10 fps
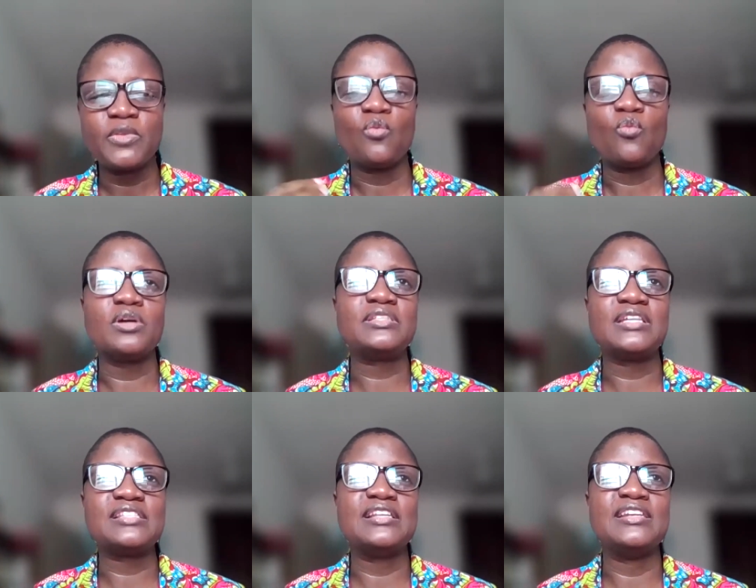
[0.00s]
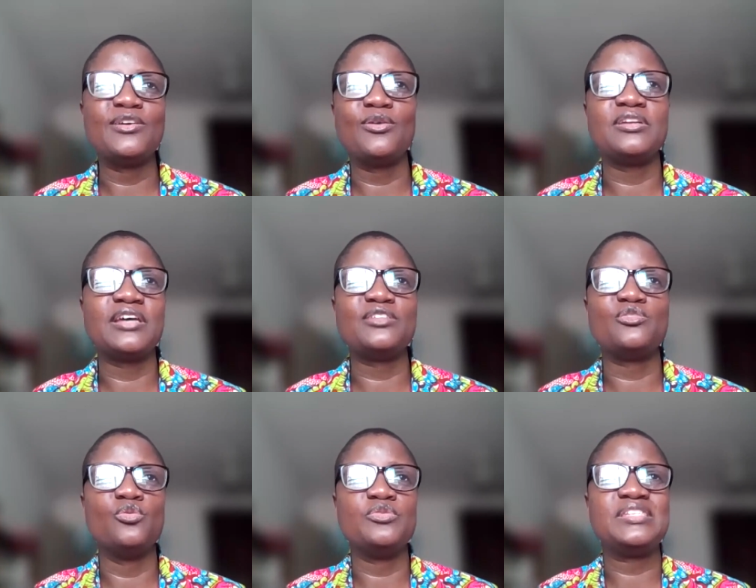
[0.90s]
What hmm. does a Legonite
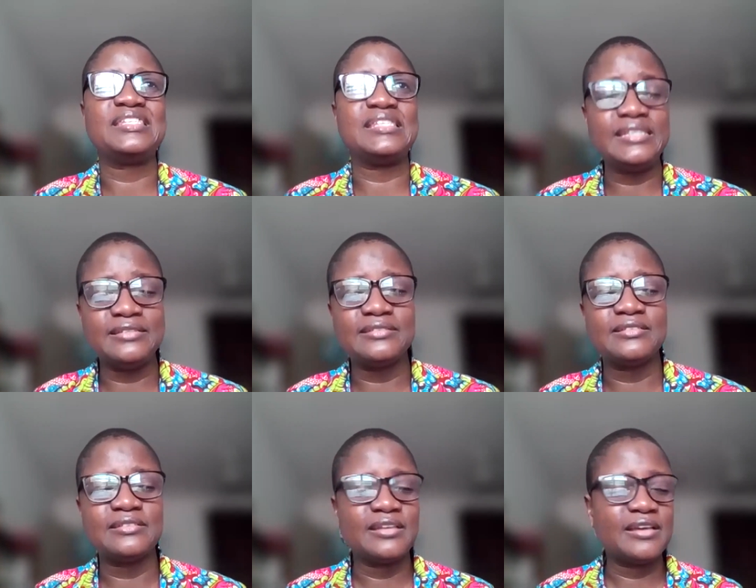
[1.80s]
who's seen